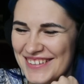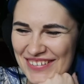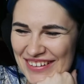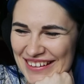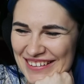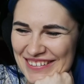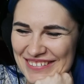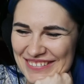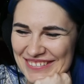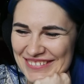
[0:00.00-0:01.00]
so
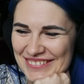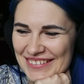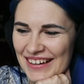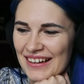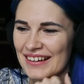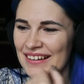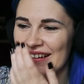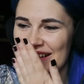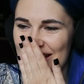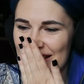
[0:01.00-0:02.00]
cute.
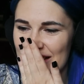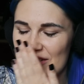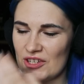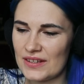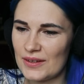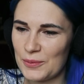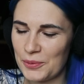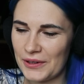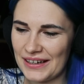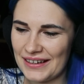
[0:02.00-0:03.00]
She's so
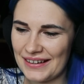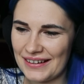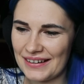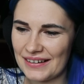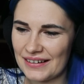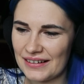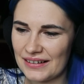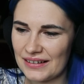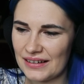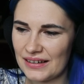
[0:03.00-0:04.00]
pretty.
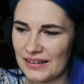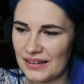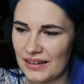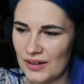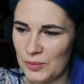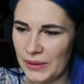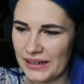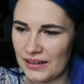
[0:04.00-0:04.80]
Oh my